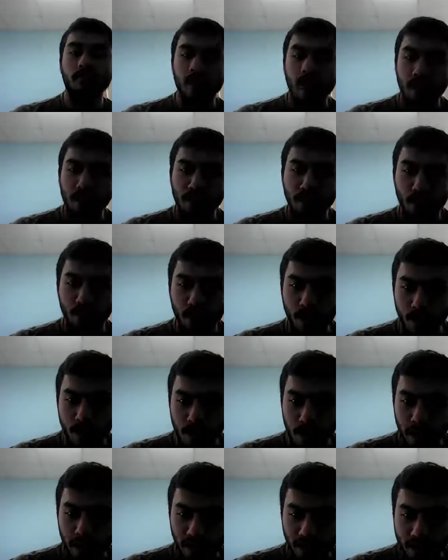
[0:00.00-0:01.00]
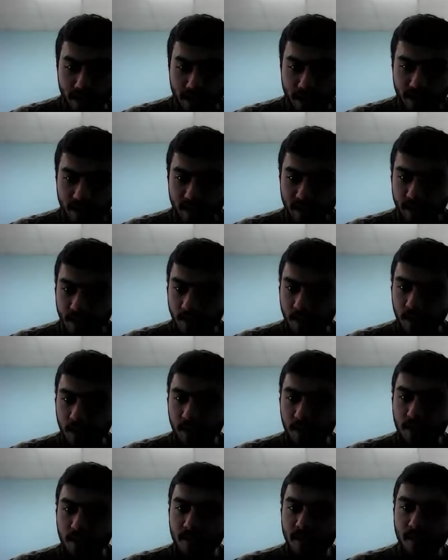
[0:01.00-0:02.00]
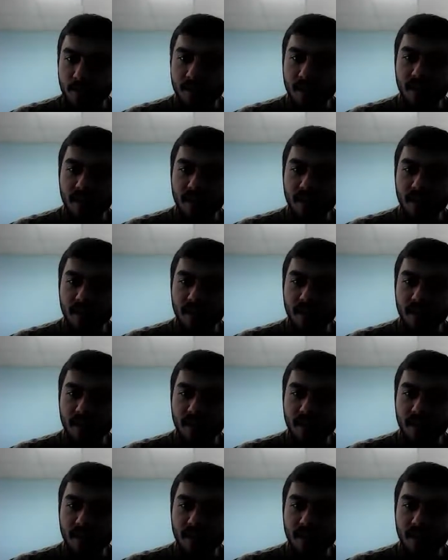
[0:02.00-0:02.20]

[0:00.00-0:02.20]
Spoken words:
And no, there are no links, so stop